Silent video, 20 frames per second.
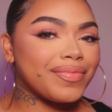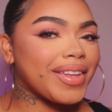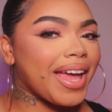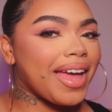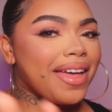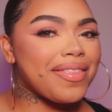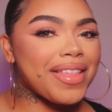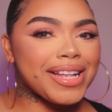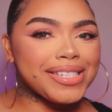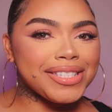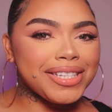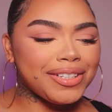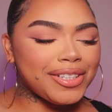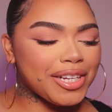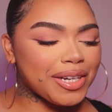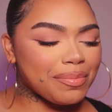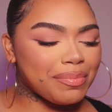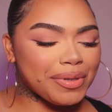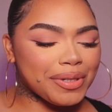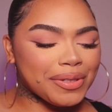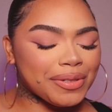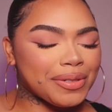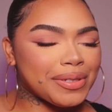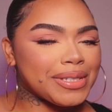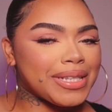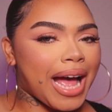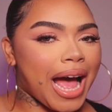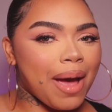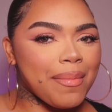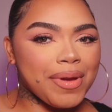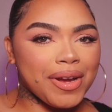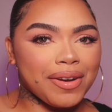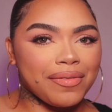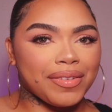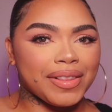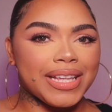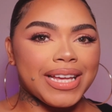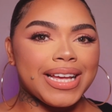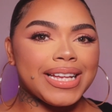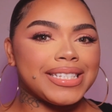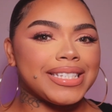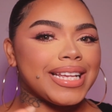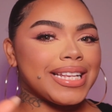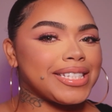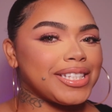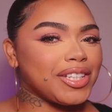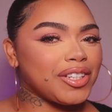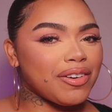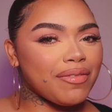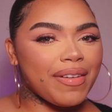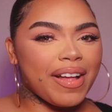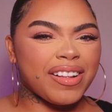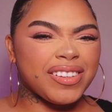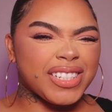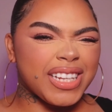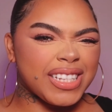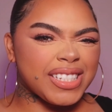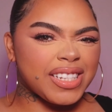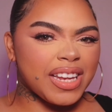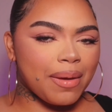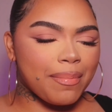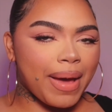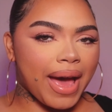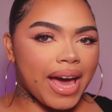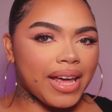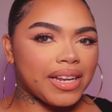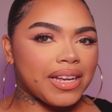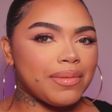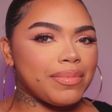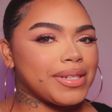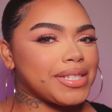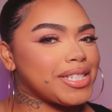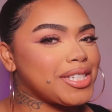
And that's the look, boos. I'm here for this. It's a little Valentine's Day baddie, but